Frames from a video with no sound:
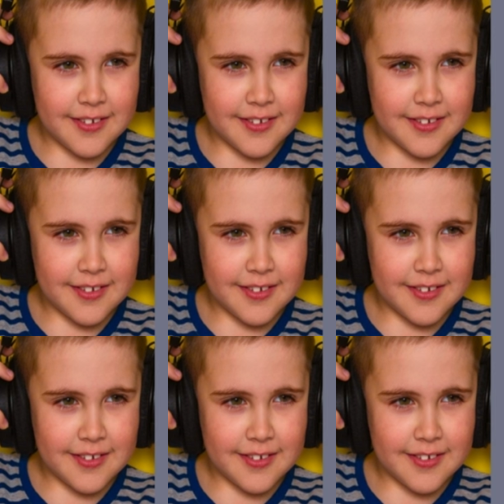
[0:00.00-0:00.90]

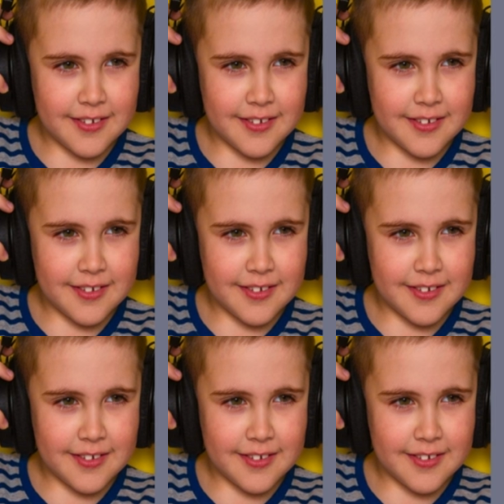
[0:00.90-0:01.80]

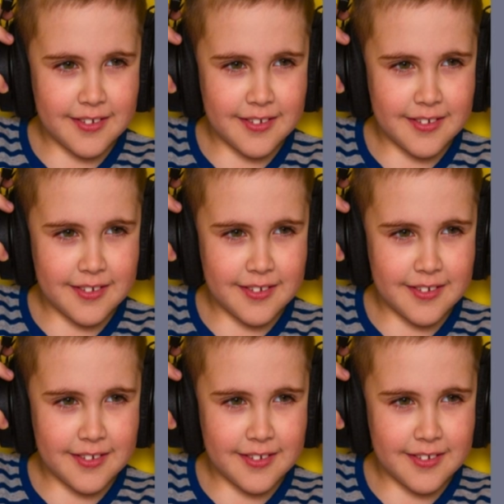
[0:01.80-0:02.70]

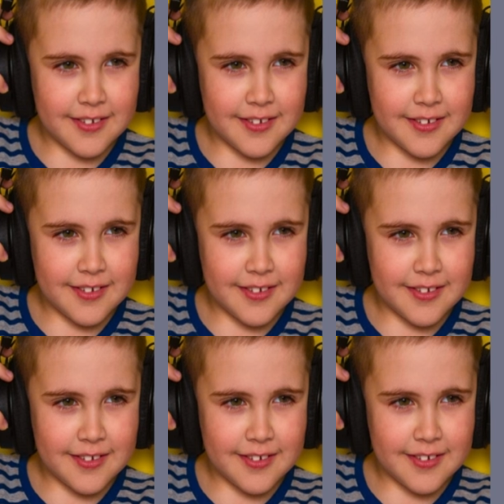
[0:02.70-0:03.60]

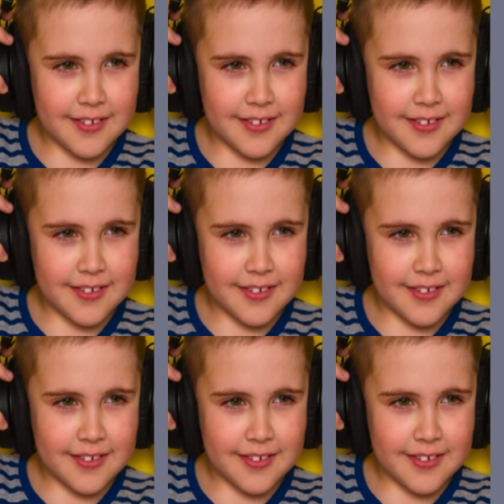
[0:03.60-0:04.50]

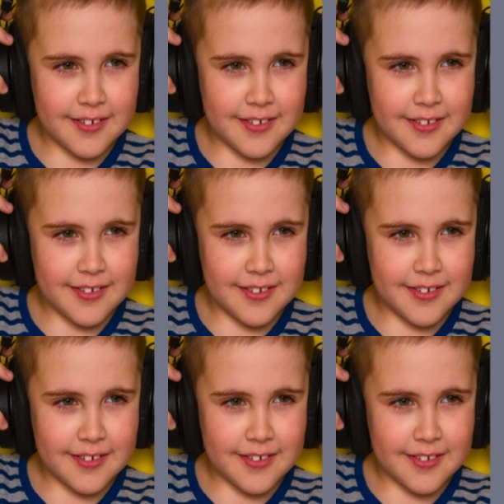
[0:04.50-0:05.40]

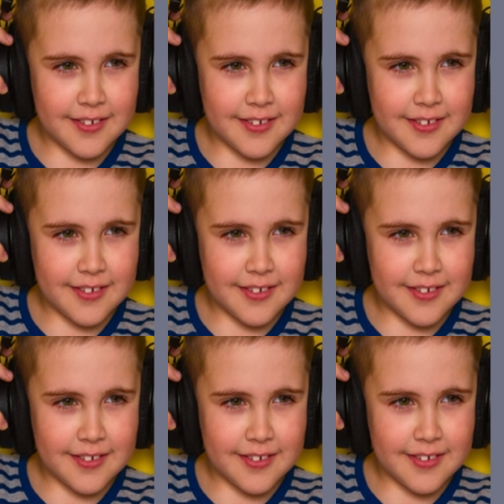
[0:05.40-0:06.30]

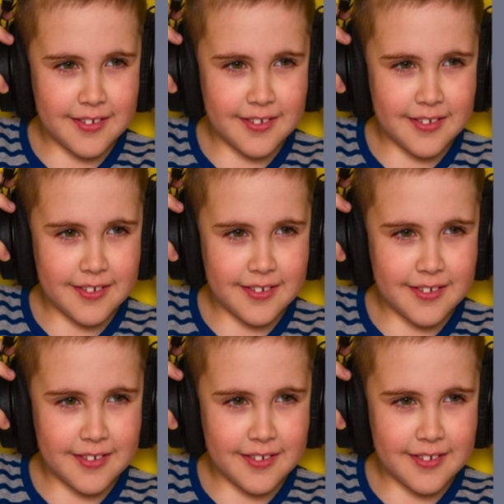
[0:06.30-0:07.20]

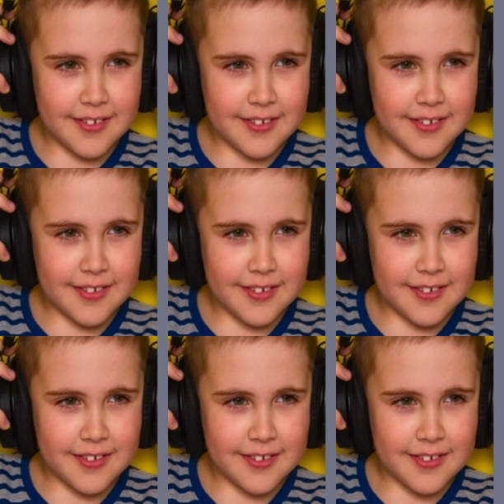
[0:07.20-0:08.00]
This is a still picture; no speech is visible.